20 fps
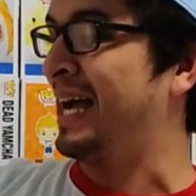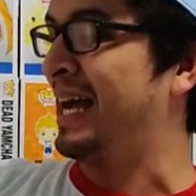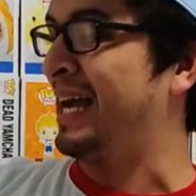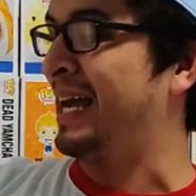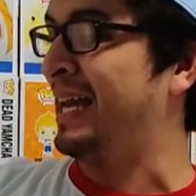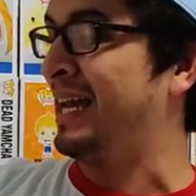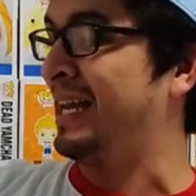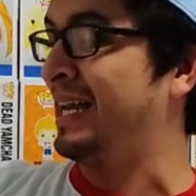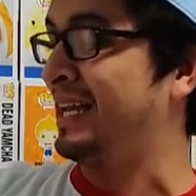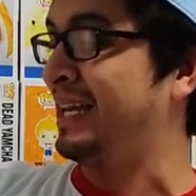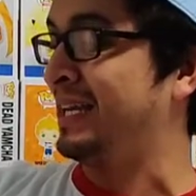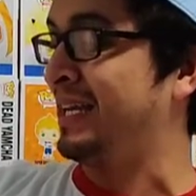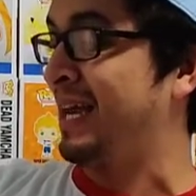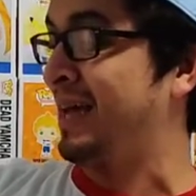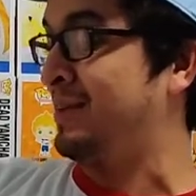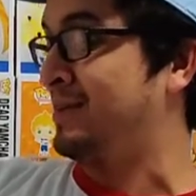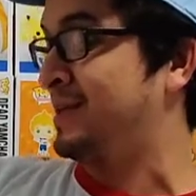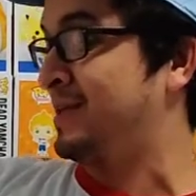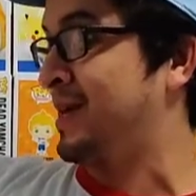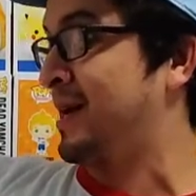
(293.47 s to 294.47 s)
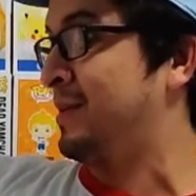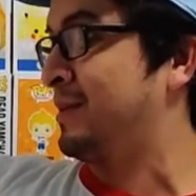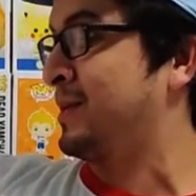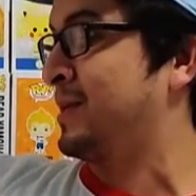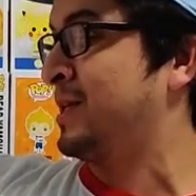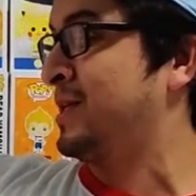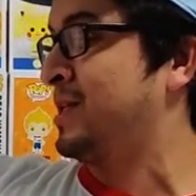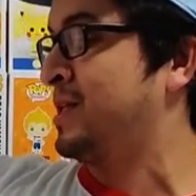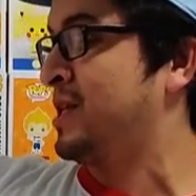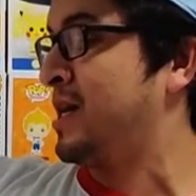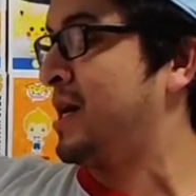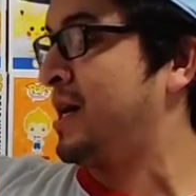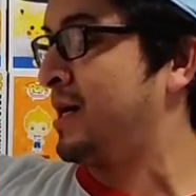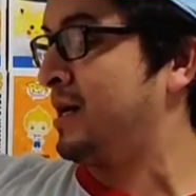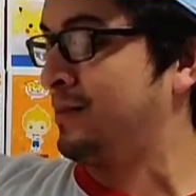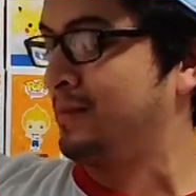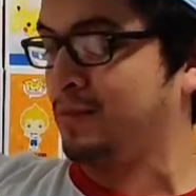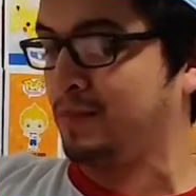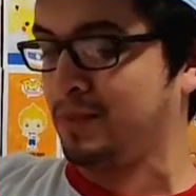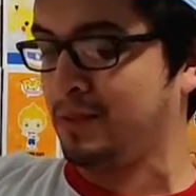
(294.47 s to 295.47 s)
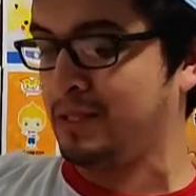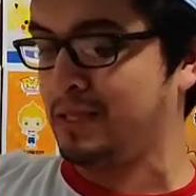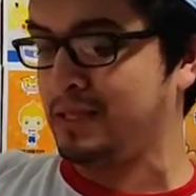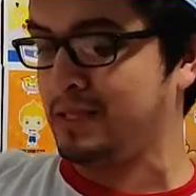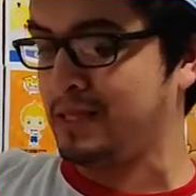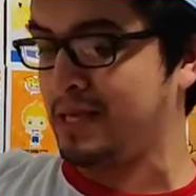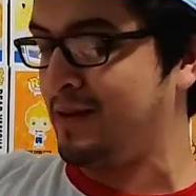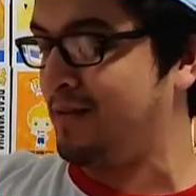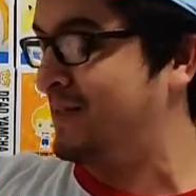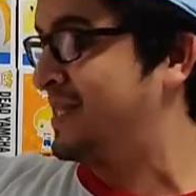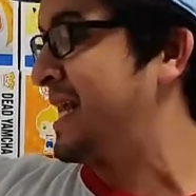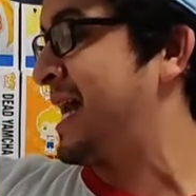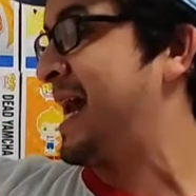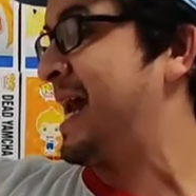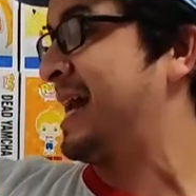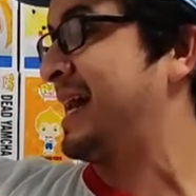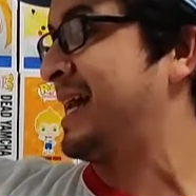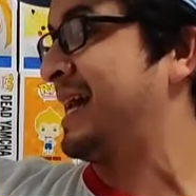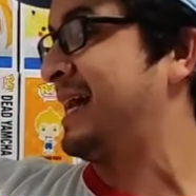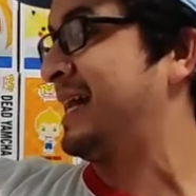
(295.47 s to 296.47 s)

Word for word: and GameStop, good job with this gift sack.